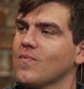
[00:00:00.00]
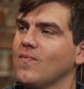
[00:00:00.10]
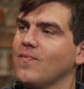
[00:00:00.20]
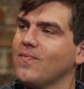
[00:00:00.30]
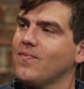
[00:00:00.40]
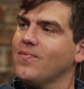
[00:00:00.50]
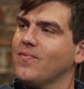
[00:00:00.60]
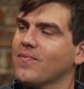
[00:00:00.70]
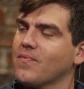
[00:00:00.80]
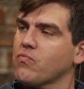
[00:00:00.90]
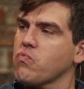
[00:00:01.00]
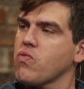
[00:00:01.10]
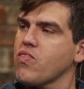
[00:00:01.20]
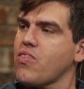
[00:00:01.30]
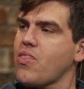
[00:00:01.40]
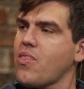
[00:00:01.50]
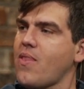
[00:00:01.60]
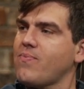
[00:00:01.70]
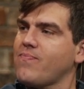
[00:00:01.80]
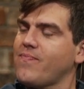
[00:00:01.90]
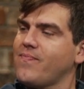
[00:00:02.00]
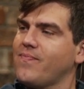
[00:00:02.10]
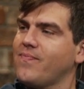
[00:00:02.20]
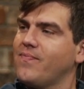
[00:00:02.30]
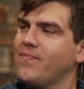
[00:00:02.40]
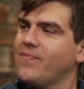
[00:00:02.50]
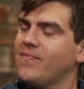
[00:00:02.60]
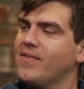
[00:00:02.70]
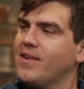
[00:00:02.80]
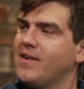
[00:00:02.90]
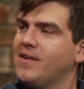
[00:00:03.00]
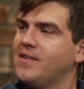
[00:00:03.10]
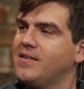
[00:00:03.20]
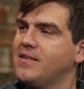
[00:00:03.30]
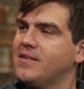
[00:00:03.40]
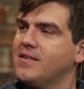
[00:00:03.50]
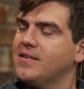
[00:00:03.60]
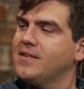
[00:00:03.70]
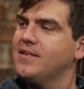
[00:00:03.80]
The person shown says nothing.